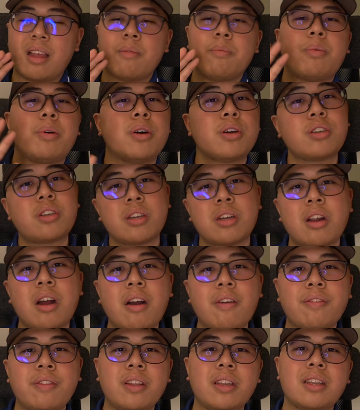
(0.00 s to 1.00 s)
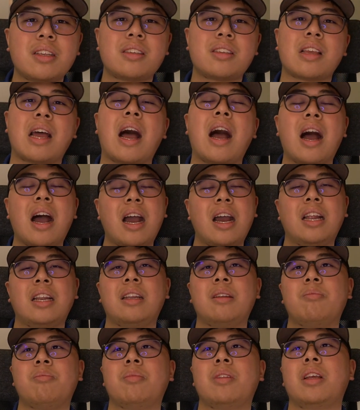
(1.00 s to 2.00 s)
push it off to the
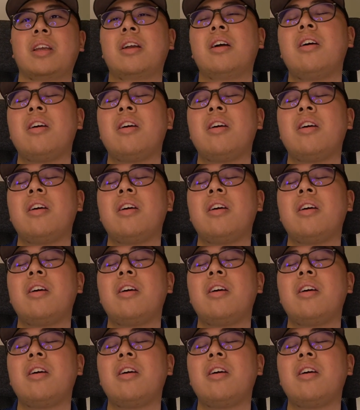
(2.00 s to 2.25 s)
side and be like,